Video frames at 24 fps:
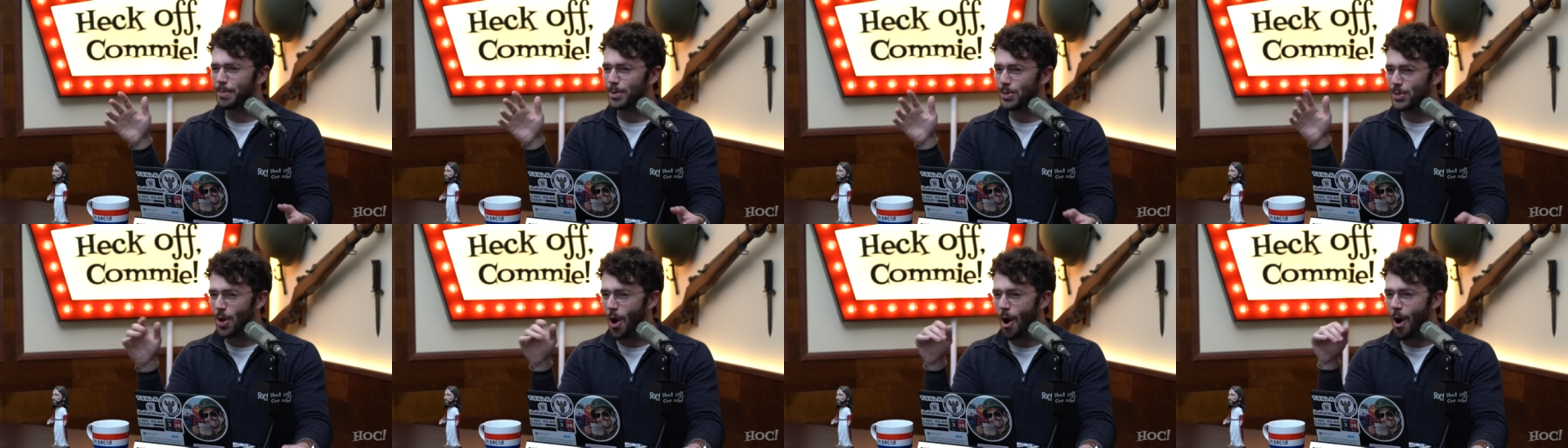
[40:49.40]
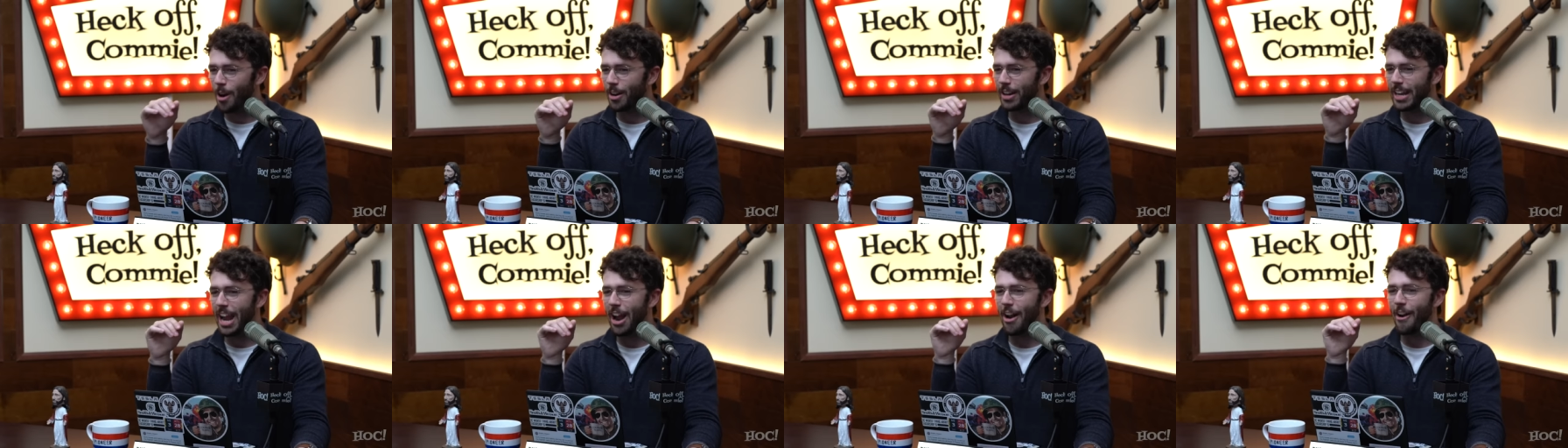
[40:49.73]

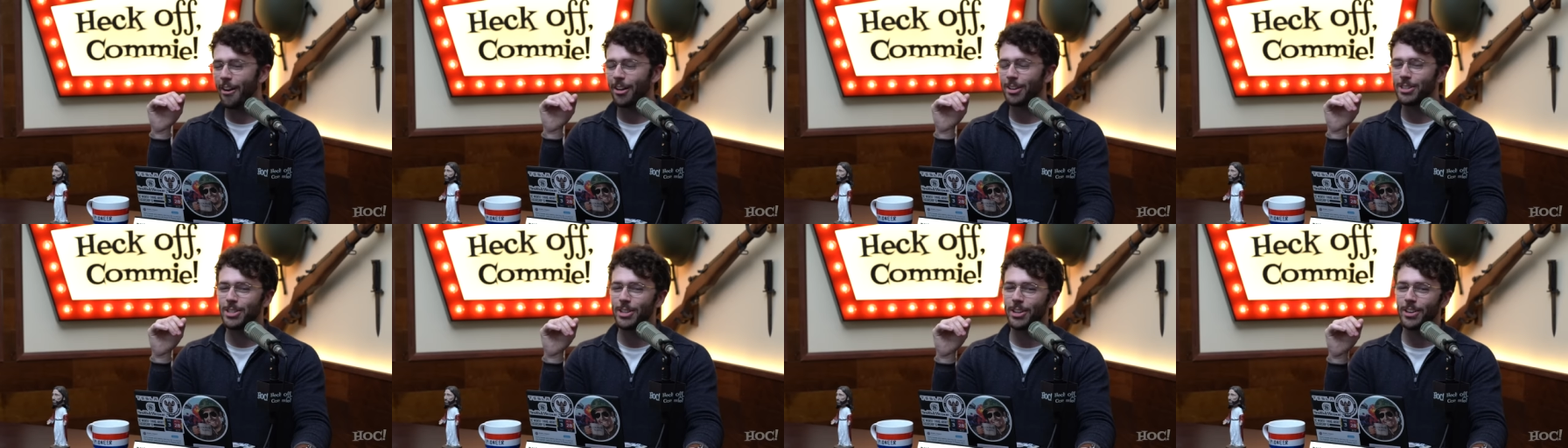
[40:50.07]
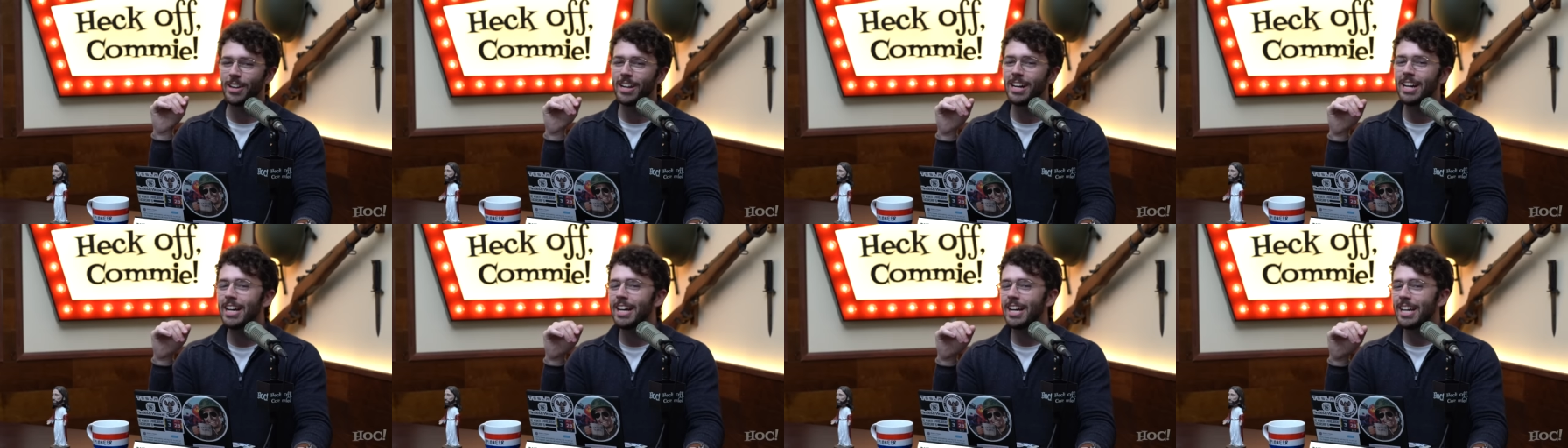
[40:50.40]
bizarre character.
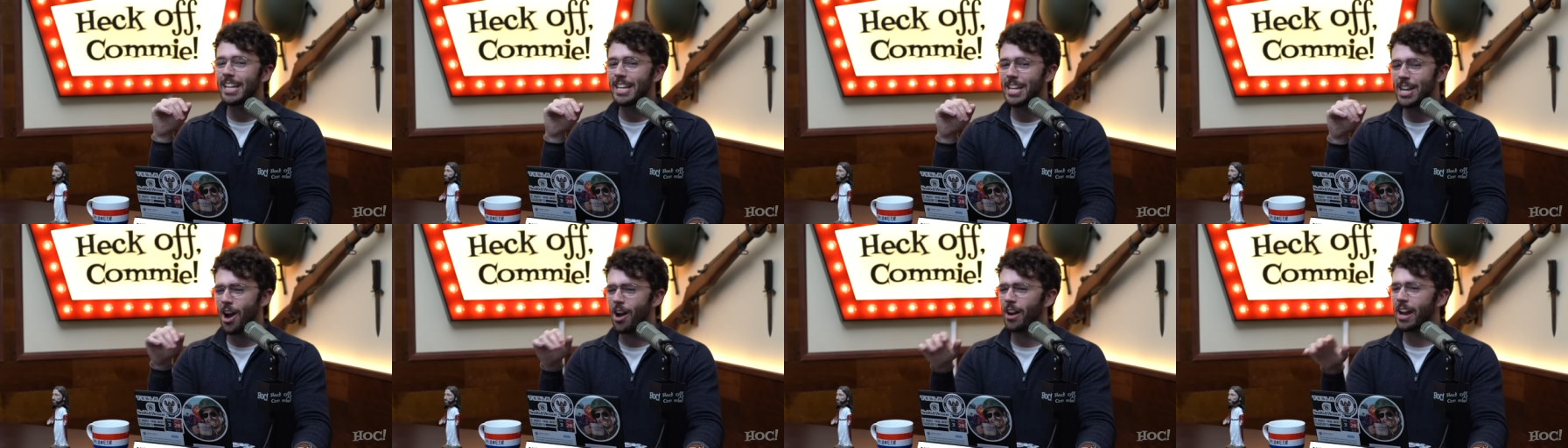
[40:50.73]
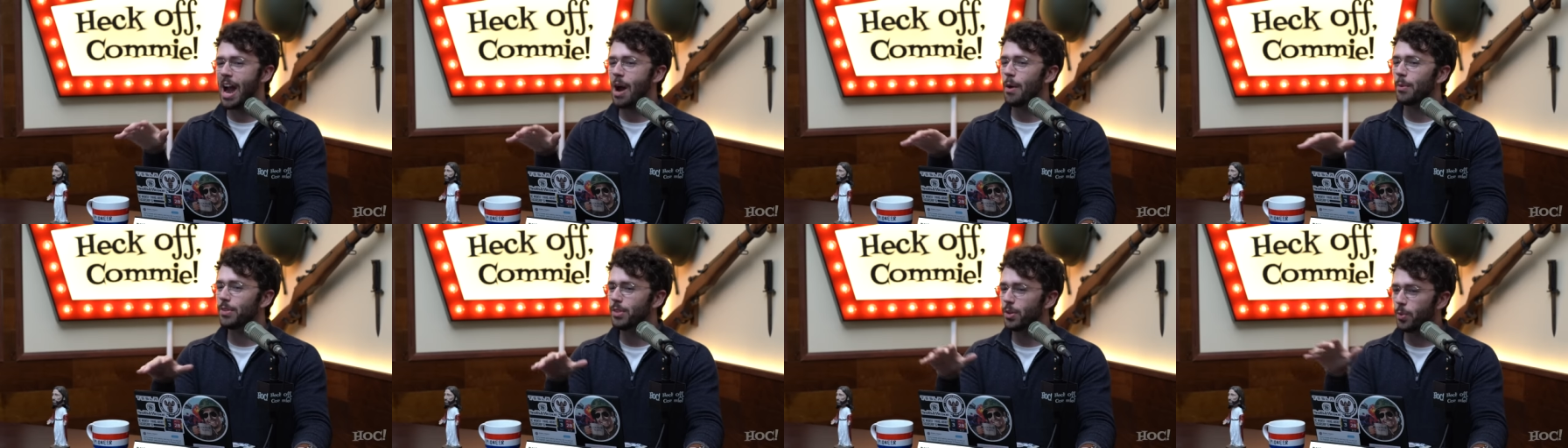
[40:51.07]
He hung
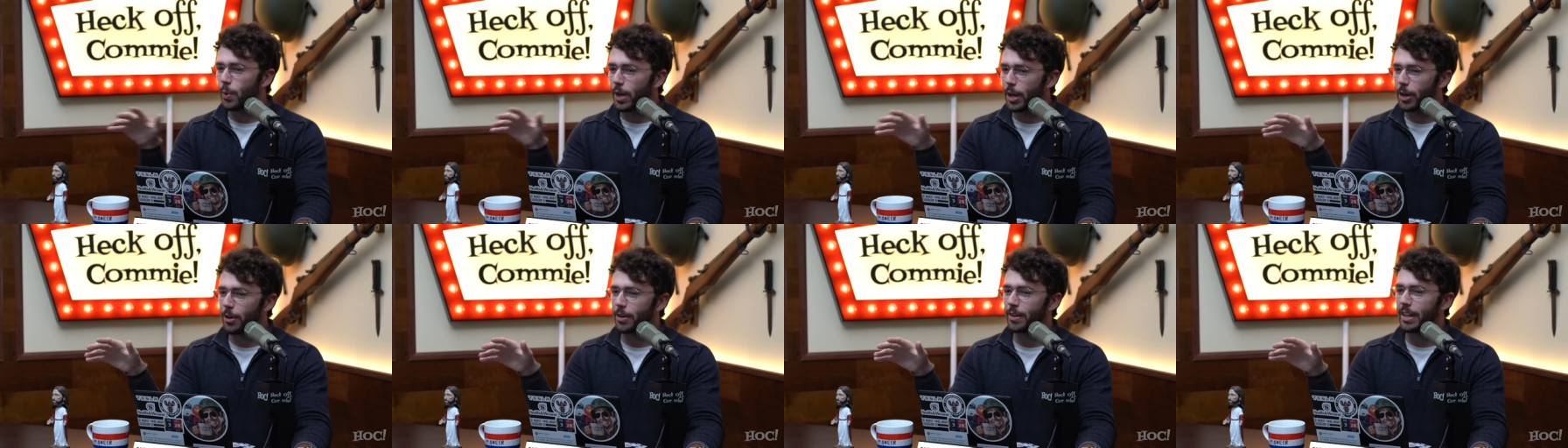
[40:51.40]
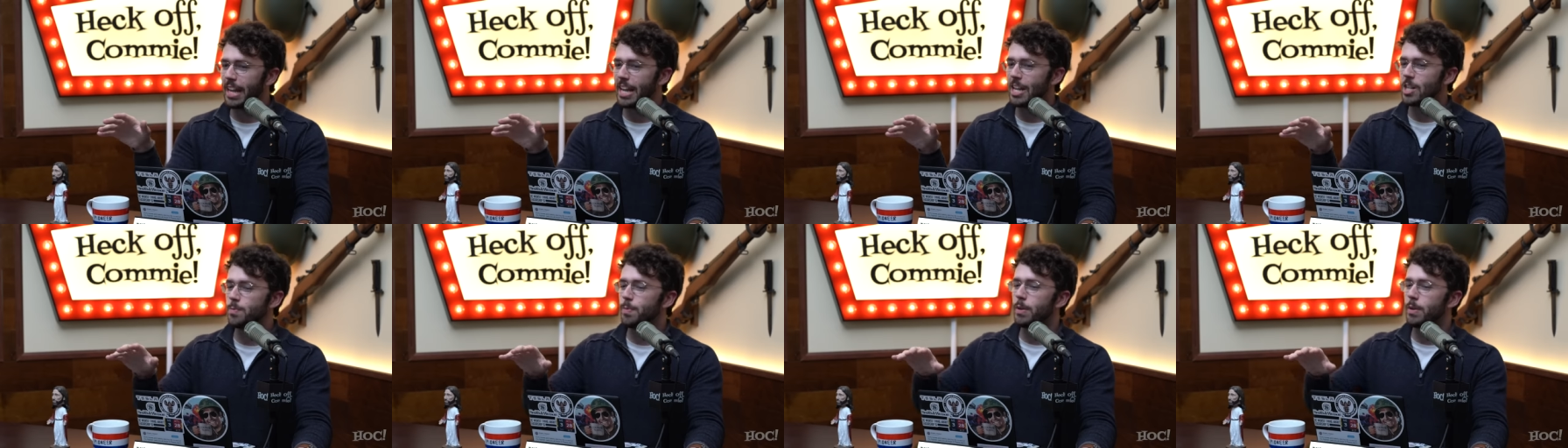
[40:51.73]
out with the weirder kids,